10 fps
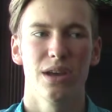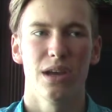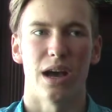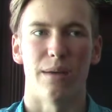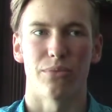
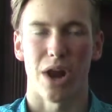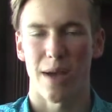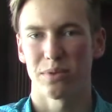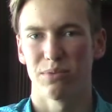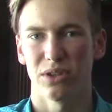
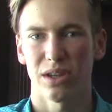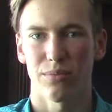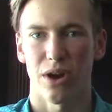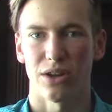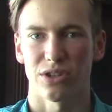perhaps building a
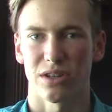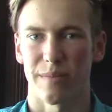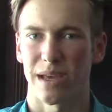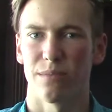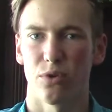project to
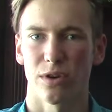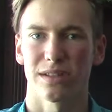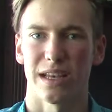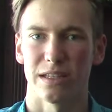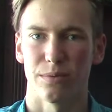make it more
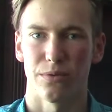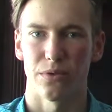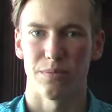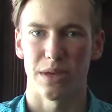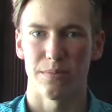accessible
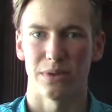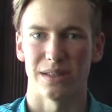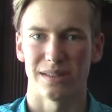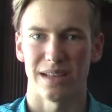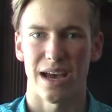for the people
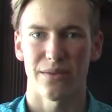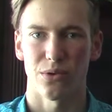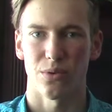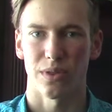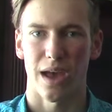inside of
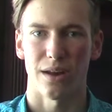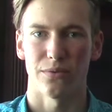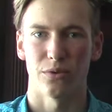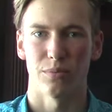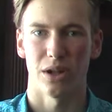the North County
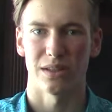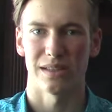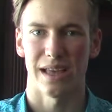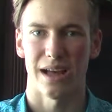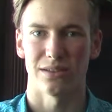Food
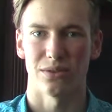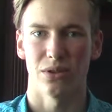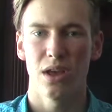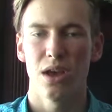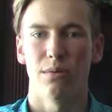Policy
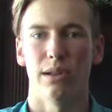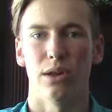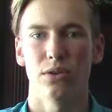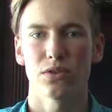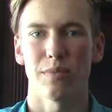Council, while
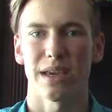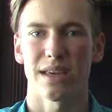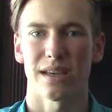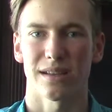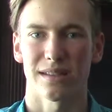also
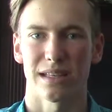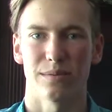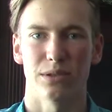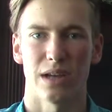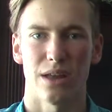making it
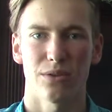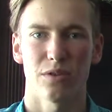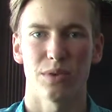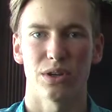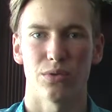accessible to other
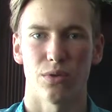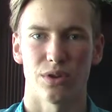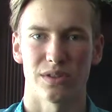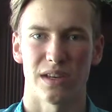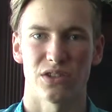community
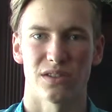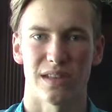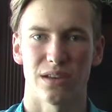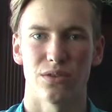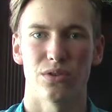organizations
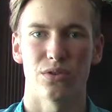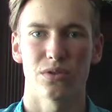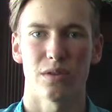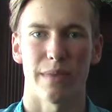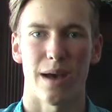that could
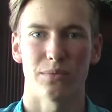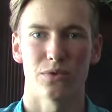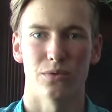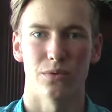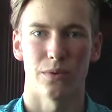use the map
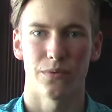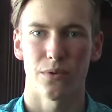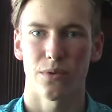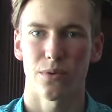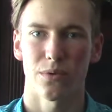to
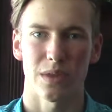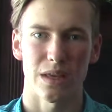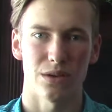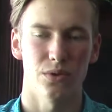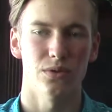further
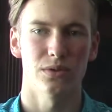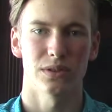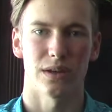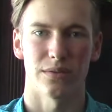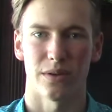the
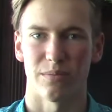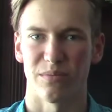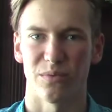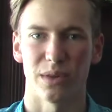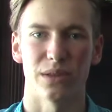goals of
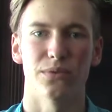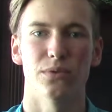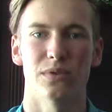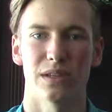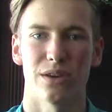really
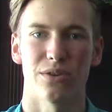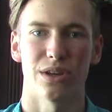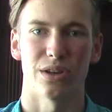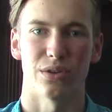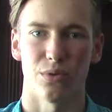food
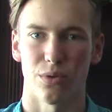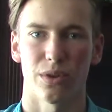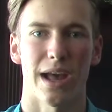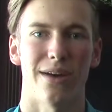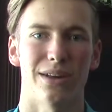security in
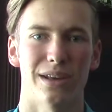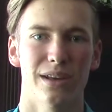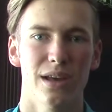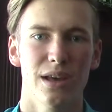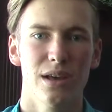North County.
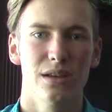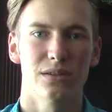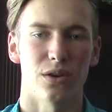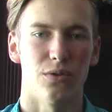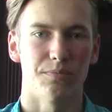
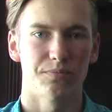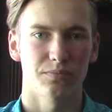So